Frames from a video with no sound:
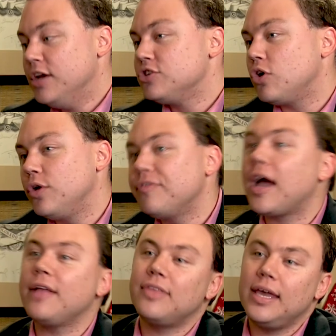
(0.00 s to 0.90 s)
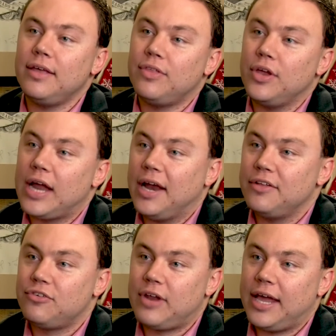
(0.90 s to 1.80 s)
So you've got the
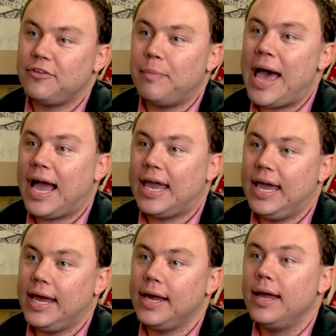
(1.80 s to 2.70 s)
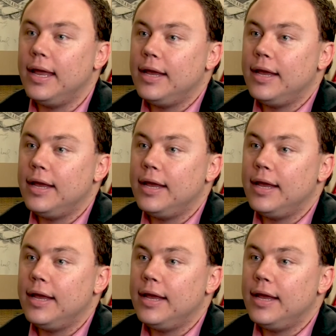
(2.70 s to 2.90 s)
United States backing